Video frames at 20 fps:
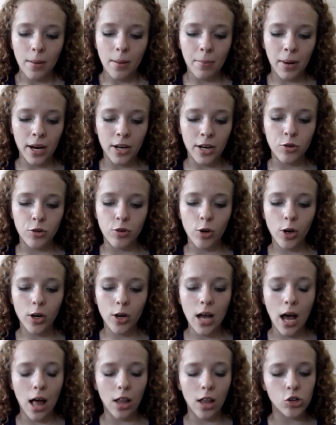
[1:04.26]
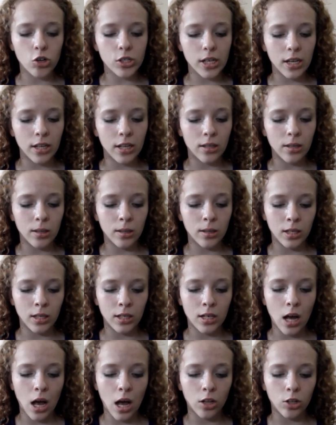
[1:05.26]
by New York Colors in
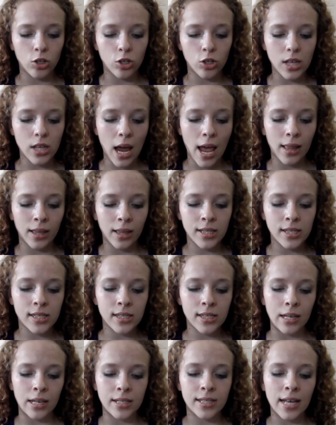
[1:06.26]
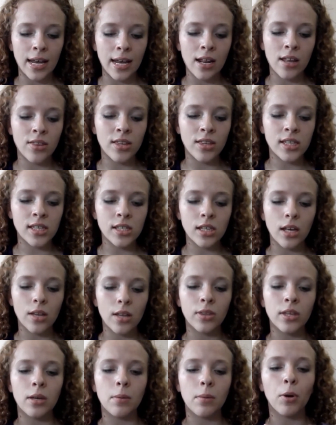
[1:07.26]
the colors Island Sunset and this is
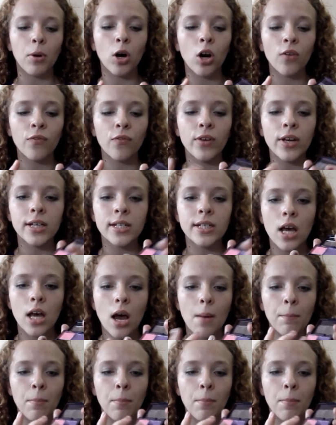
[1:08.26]
the perfect